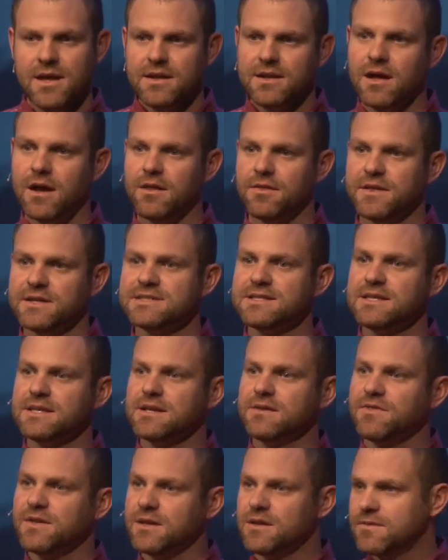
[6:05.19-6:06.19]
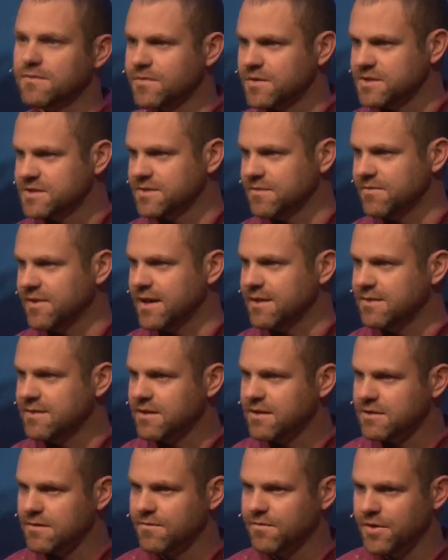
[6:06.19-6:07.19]
Now, let's think of the inverse of that.
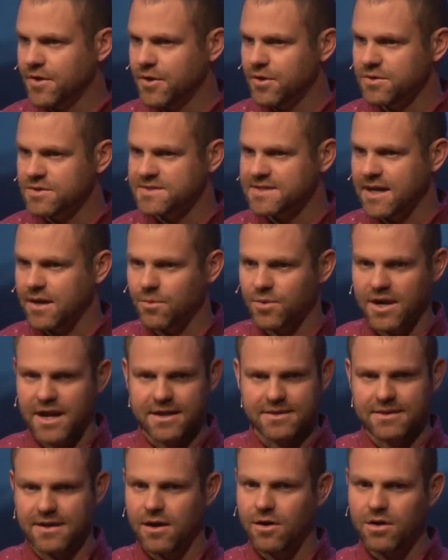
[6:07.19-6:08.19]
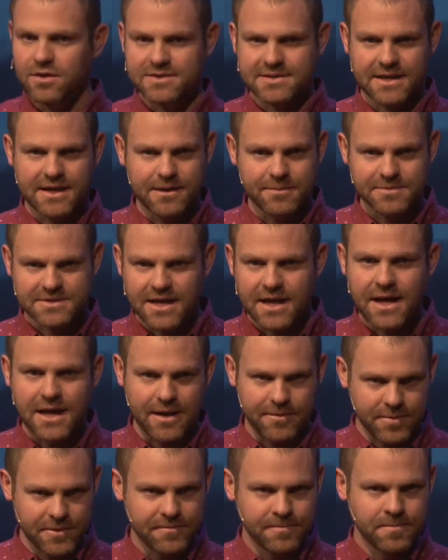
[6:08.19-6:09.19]
Think of those that were at the all time
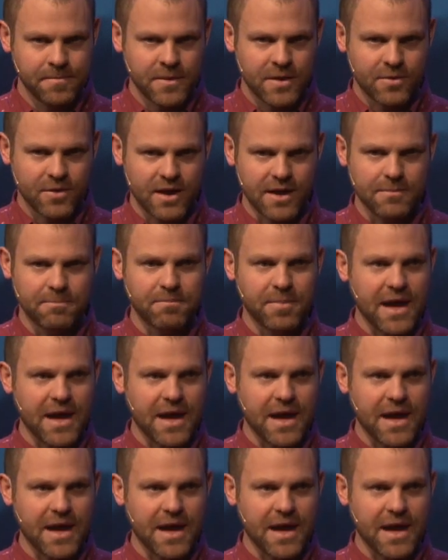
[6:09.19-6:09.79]
top, right?